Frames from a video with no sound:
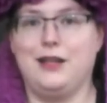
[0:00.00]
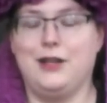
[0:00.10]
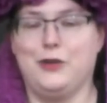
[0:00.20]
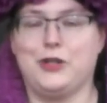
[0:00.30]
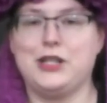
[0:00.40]

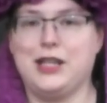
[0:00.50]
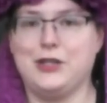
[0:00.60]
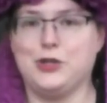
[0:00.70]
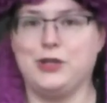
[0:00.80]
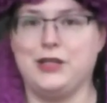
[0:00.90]
order to get
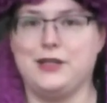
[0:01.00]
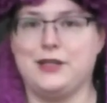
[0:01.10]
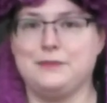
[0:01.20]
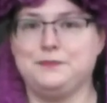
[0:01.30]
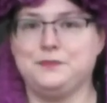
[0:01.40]

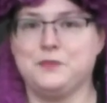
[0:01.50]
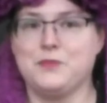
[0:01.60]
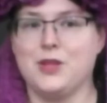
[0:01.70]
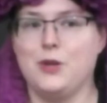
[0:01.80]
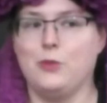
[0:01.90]
treats,
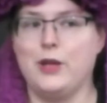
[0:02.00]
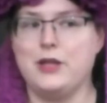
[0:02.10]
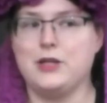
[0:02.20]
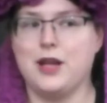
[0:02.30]
which